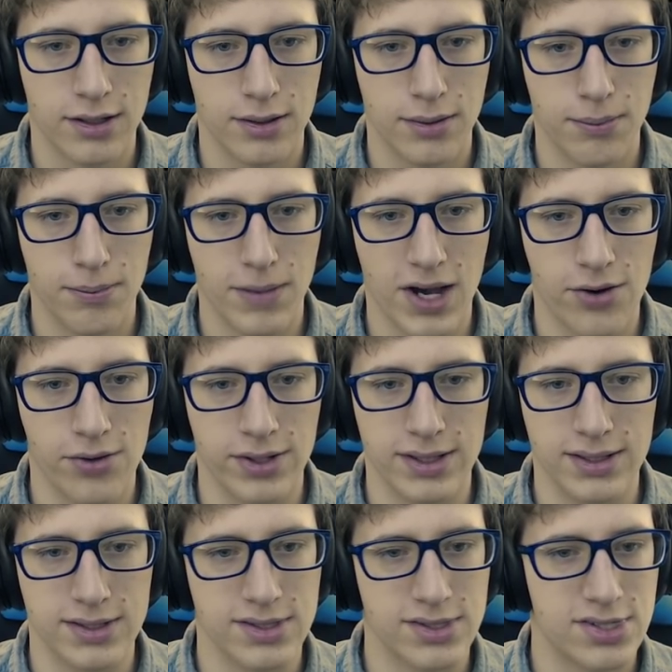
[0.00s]

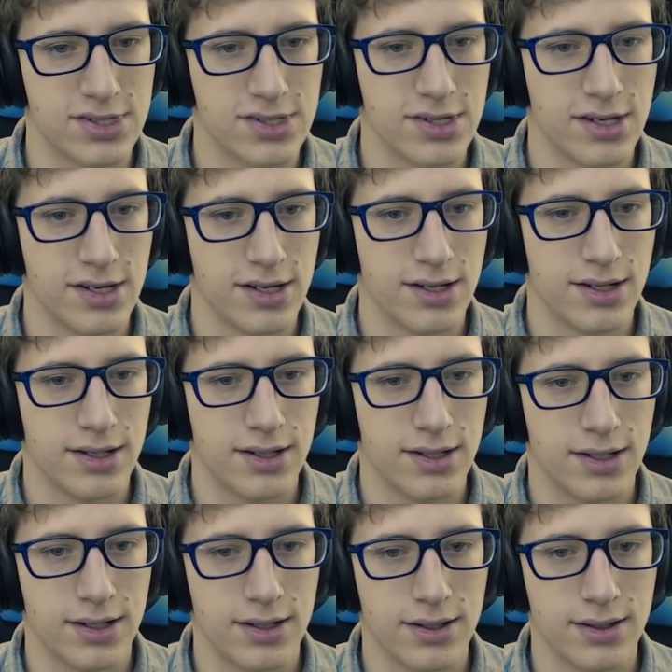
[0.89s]
mountains.
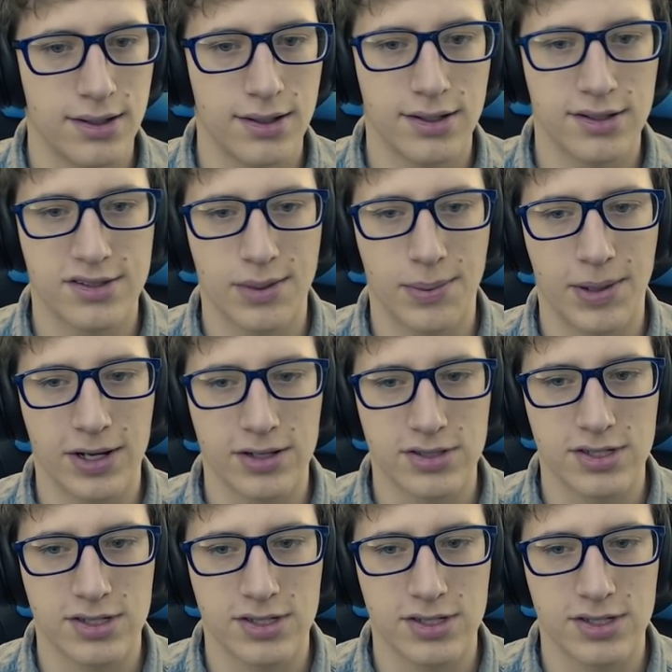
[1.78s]
It's about to